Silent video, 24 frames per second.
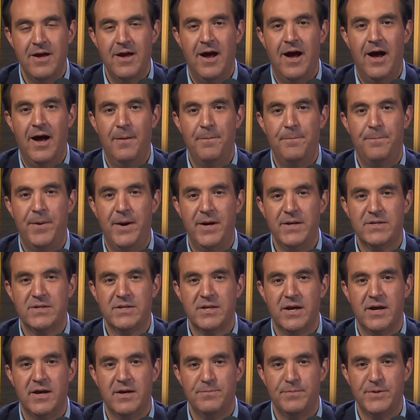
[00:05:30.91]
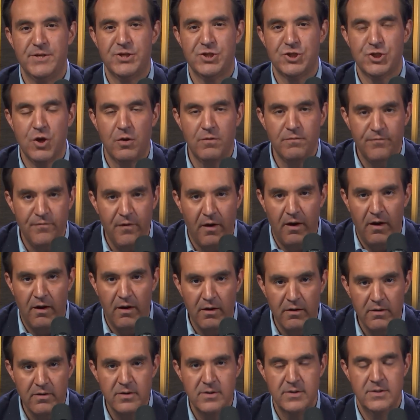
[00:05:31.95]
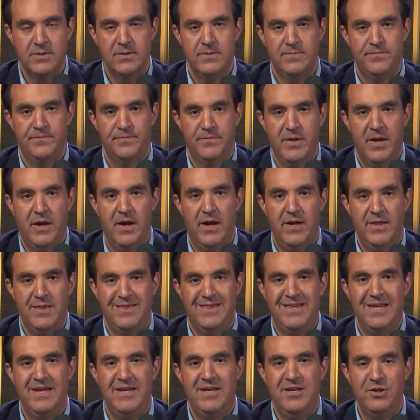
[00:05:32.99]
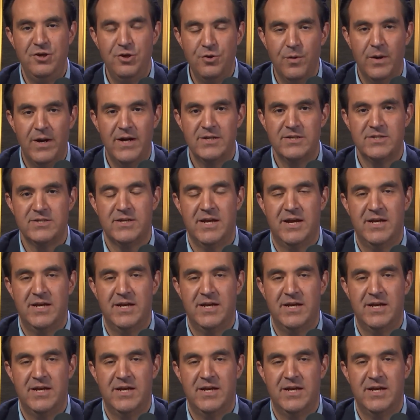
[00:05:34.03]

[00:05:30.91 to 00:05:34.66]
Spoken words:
But so far, the U.S.